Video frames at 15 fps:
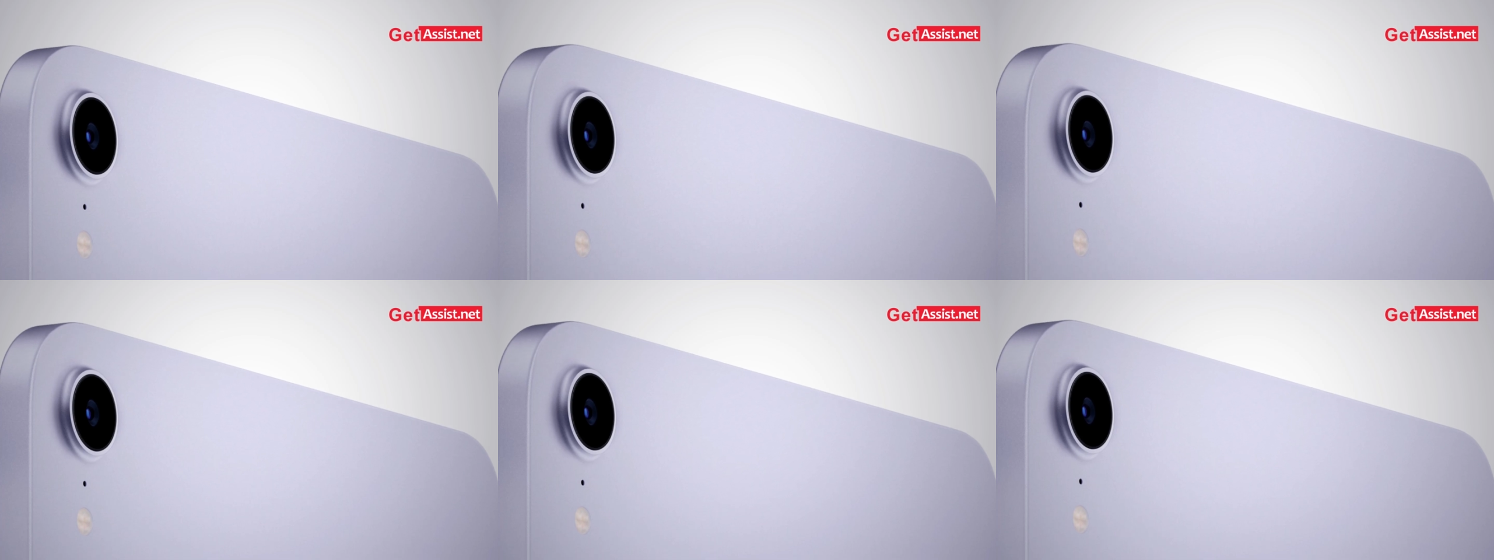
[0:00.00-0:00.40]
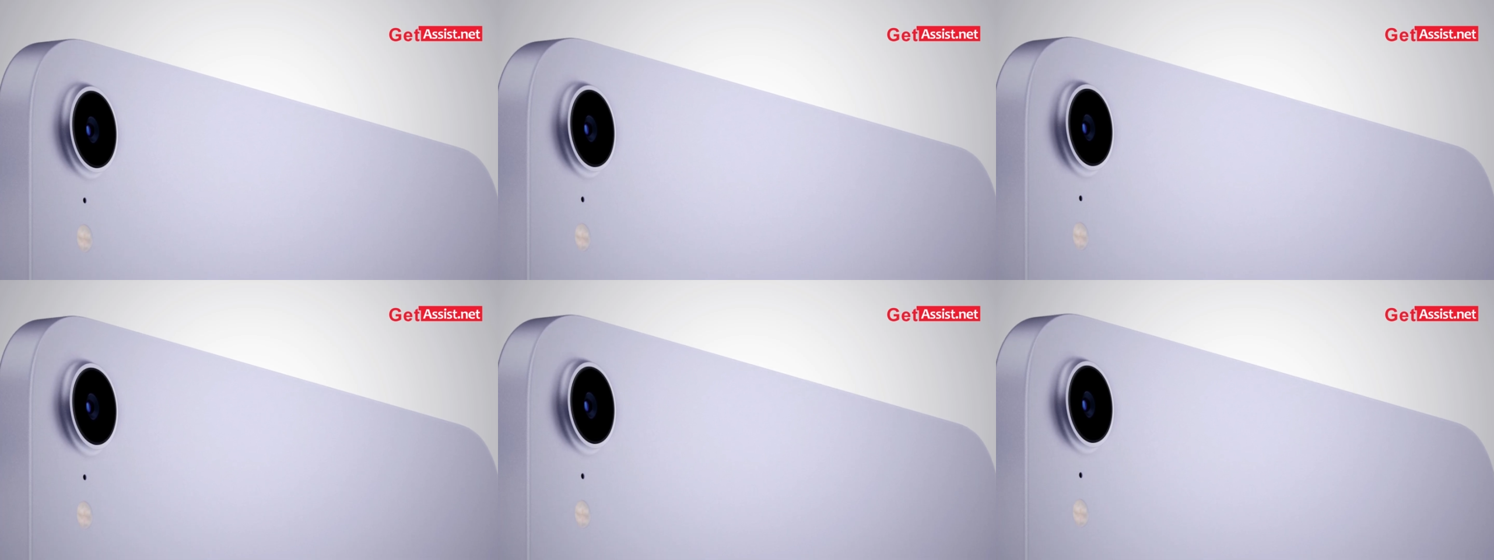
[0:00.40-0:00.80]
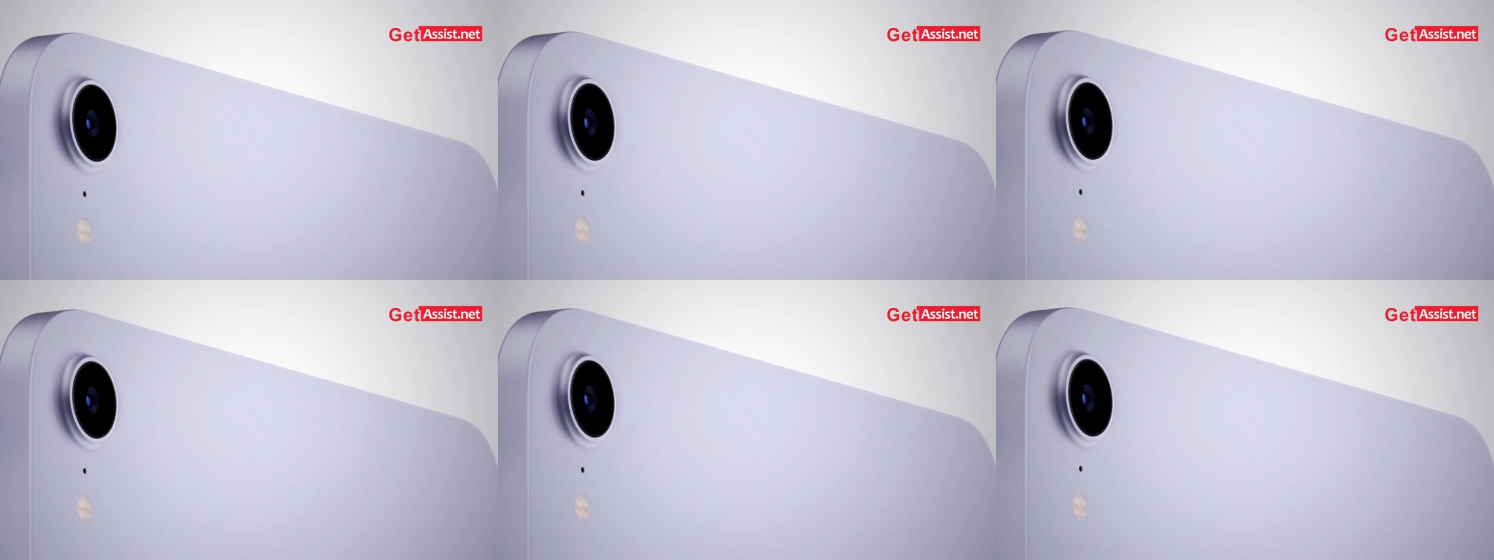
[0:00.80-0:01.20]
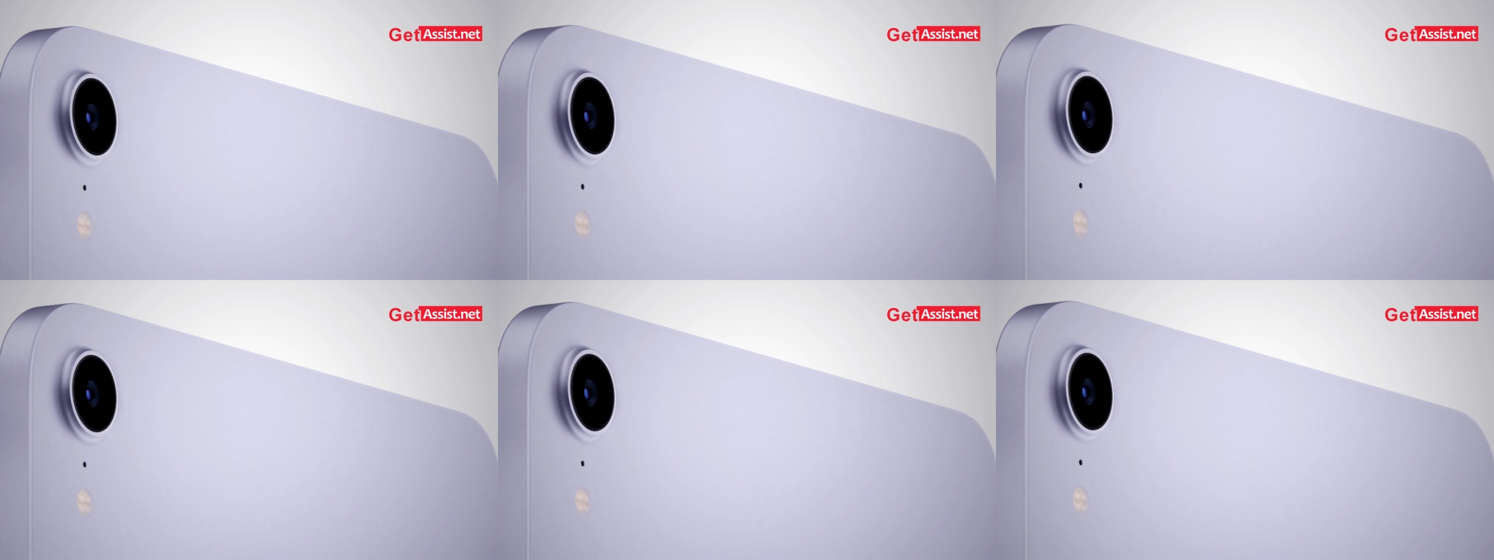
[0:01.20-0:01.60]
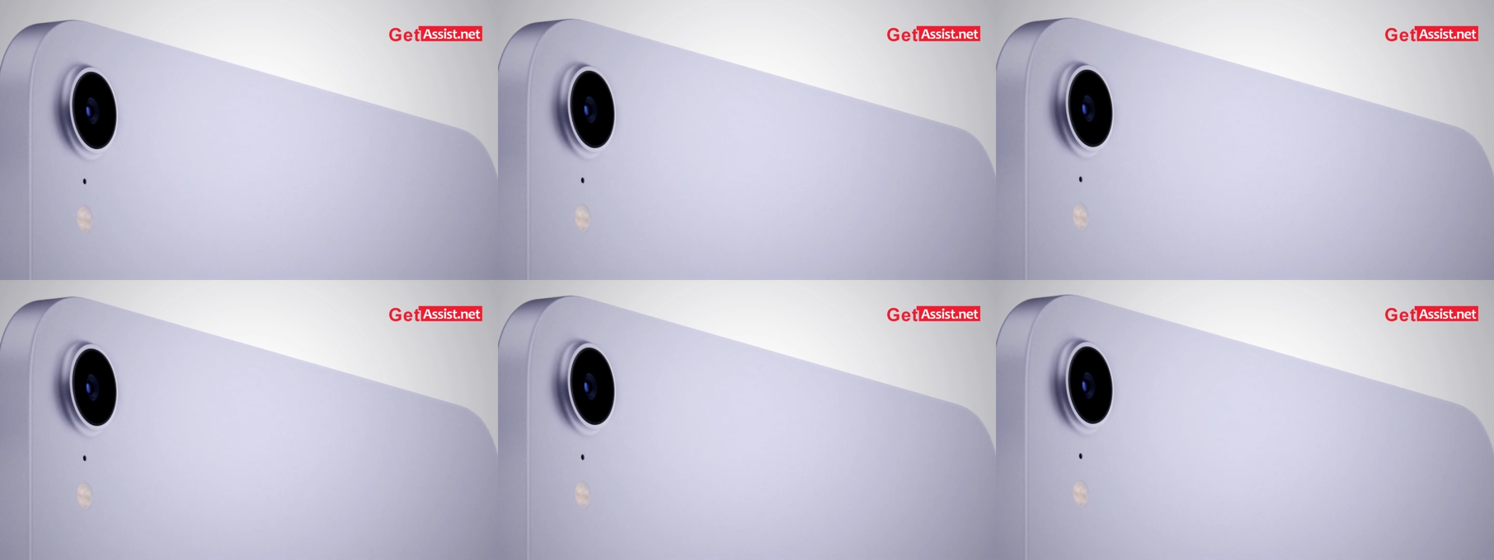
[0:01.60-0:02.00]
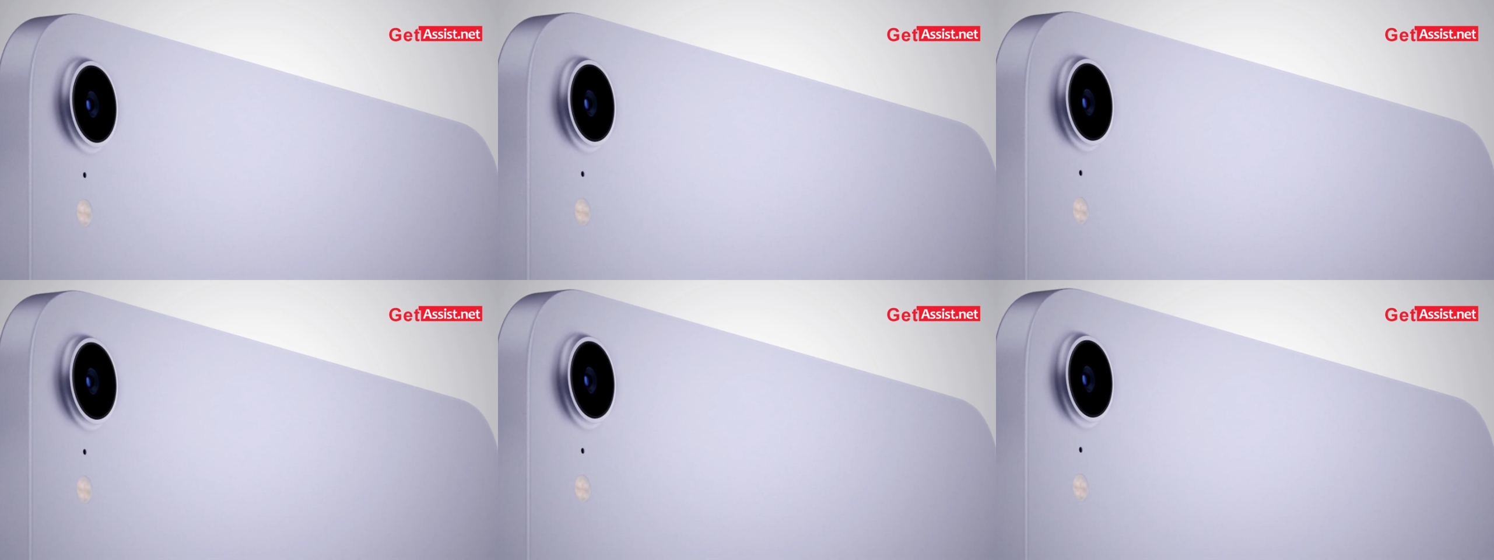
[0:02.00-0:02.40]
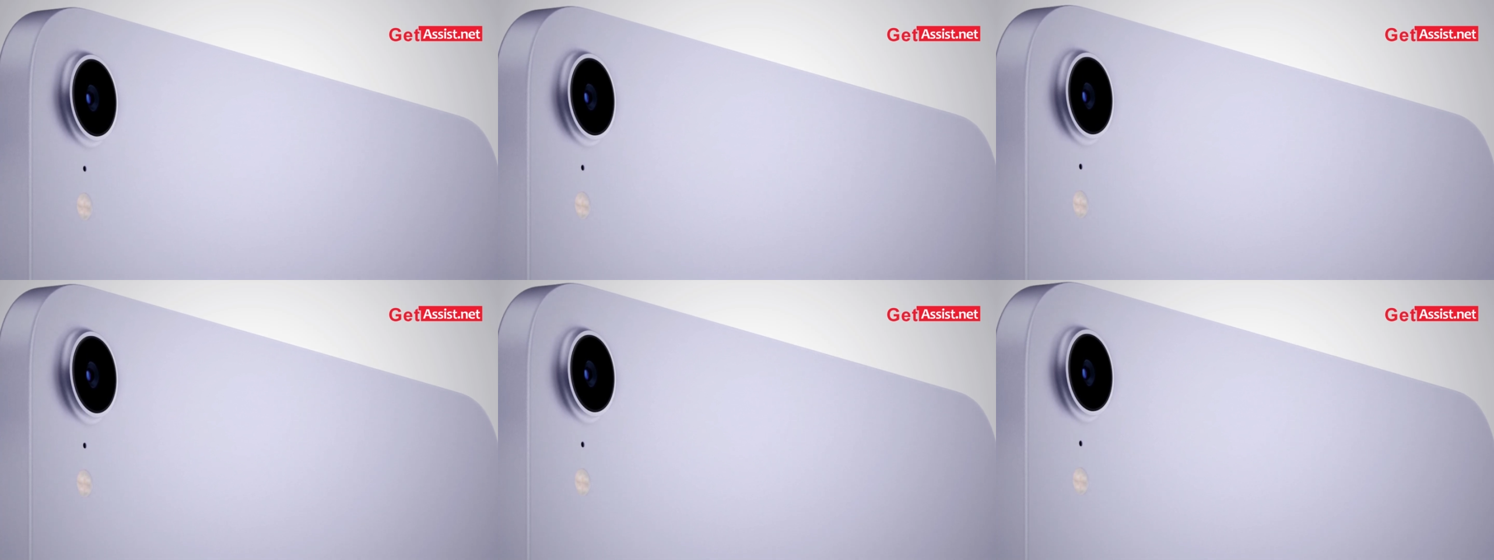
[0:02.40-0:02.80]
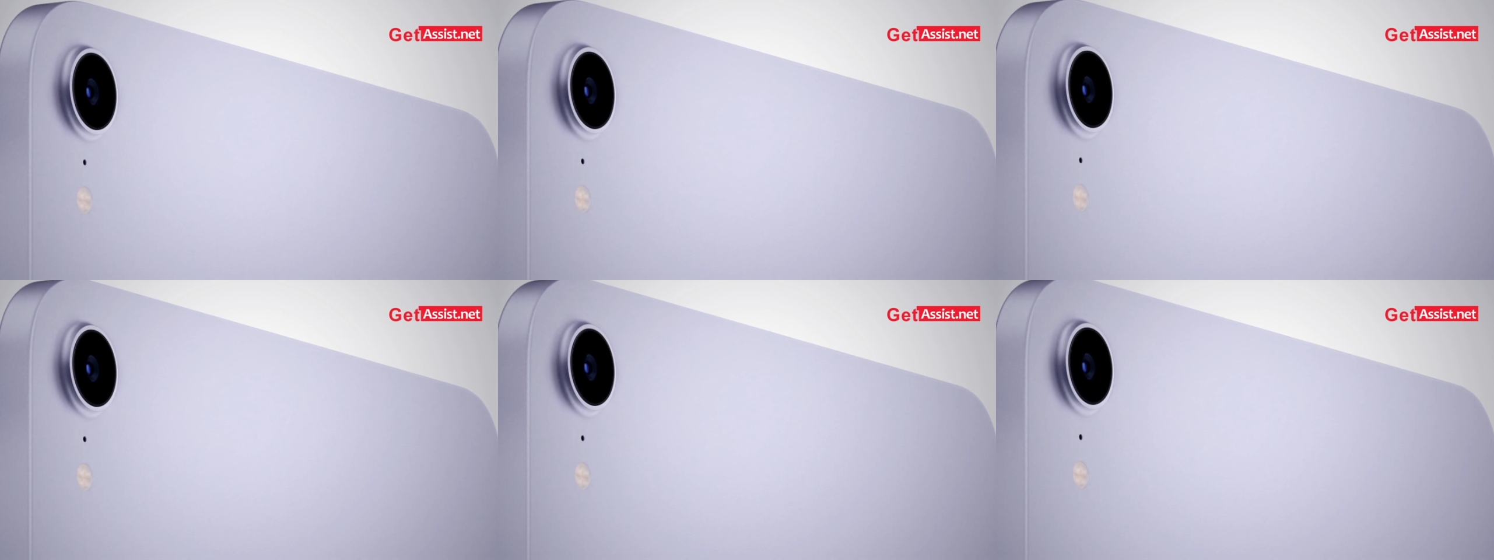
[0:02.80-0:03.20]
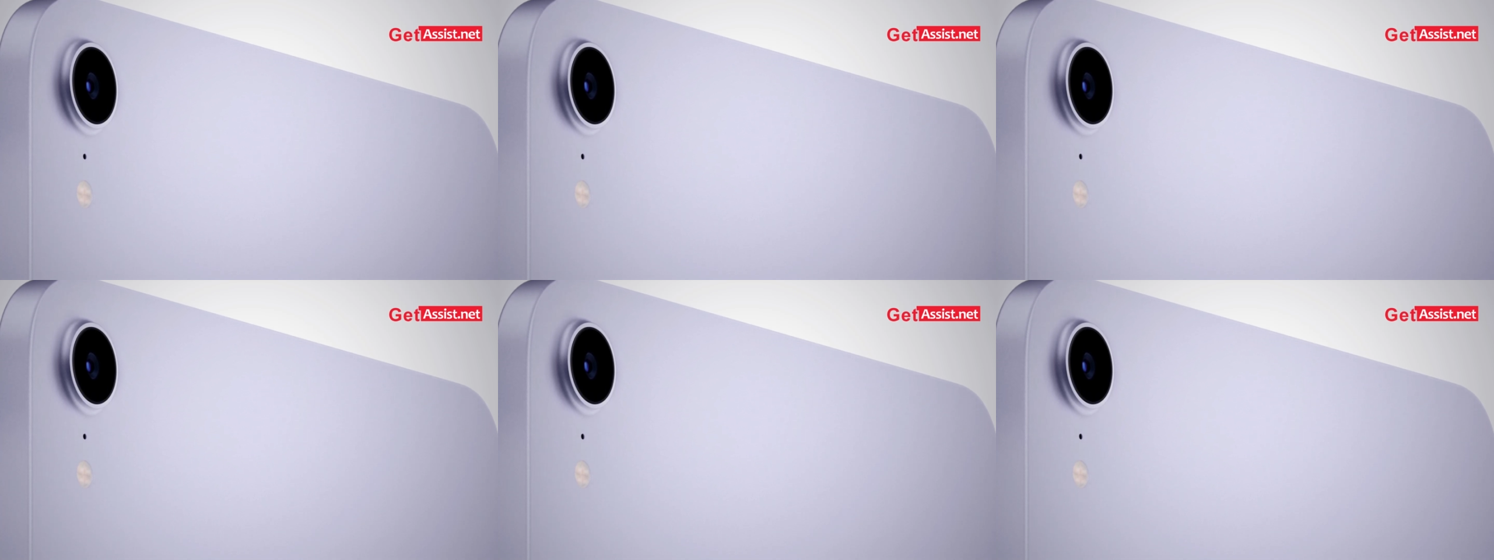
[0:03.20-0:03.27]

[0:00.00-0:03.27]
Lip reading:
Nobody's mouth can be seen.